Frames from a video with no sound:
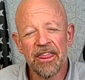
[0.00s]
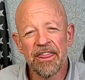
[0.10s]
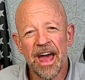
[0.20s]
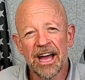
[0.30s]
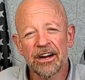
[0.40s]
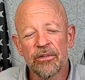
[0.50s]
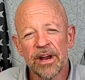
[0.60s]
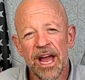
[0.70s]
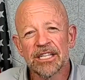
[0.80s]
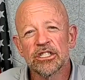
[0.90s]
that
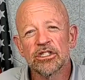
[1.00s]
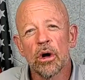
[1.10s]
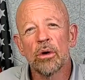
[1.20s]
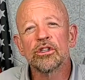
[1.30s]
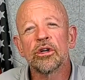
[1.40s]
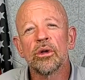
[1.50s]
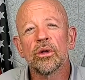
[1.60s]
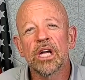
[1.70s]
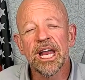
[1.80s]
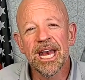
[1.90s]
create social
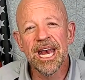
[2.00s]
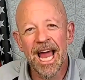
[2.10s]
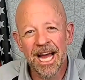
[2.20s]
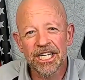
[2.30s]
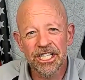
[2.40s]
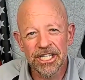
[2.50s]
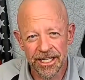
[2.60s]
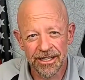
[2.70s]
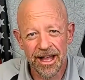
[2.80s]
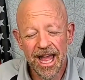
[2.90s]
connection.